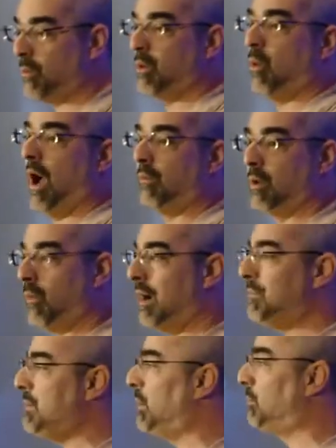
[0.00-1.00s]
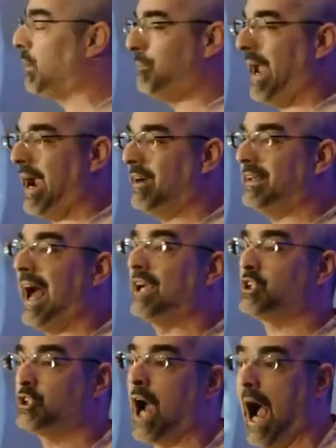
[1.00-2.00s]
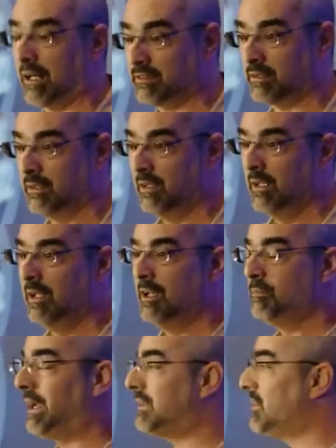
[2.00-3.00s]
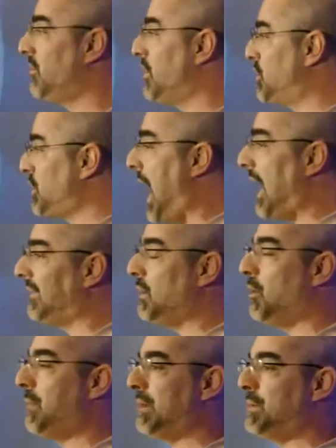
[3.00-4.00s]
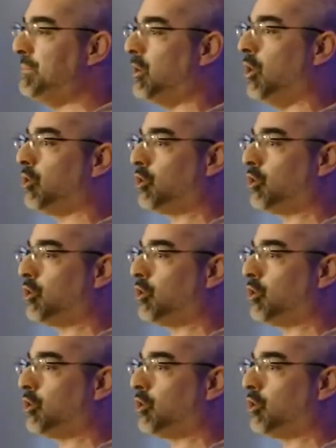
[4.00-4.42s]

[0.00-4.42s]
we want. We want people prepared, not shocked. Because it's the shock that will make people go